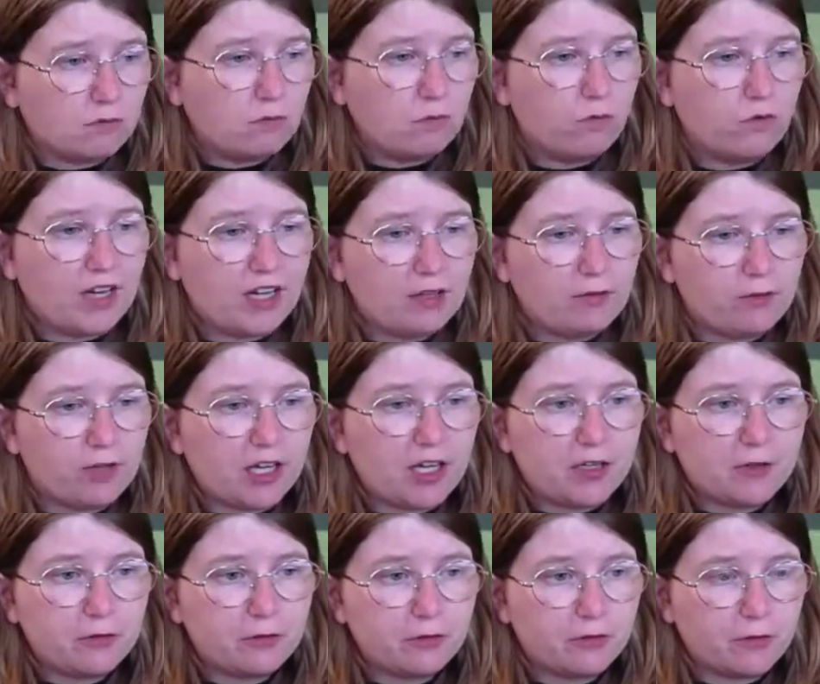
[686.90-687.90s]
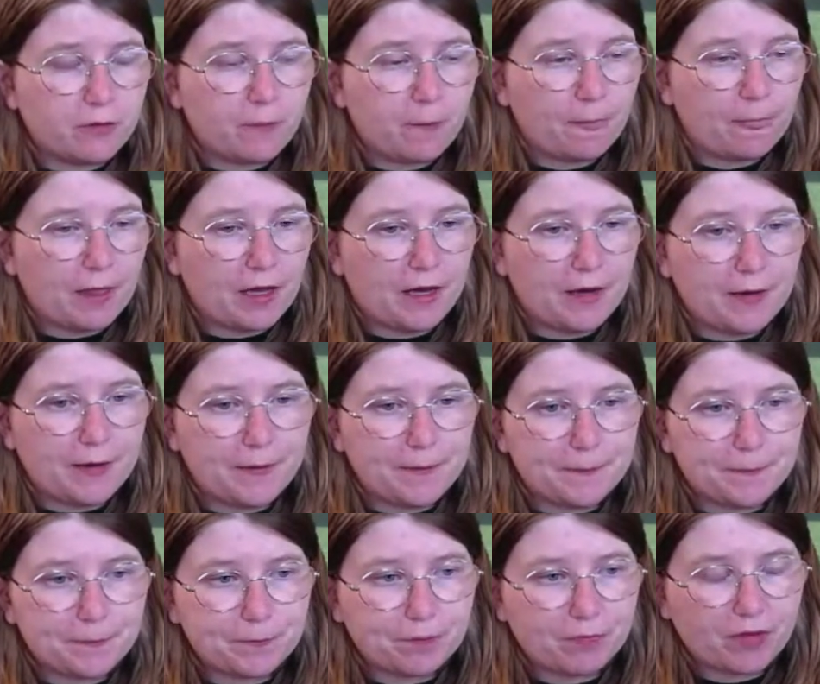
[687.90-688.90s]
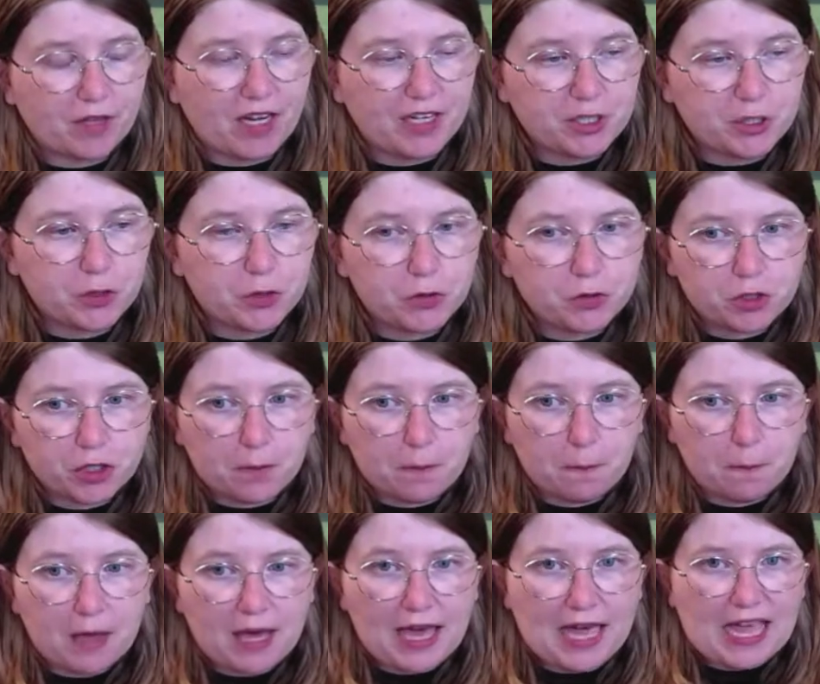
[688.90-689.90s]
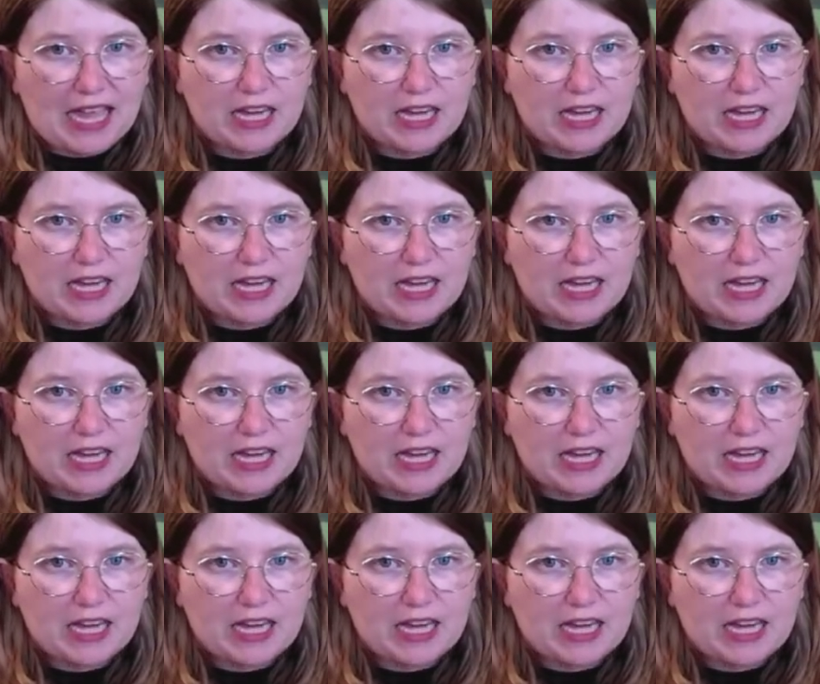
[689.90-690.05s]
way of life, I do jump head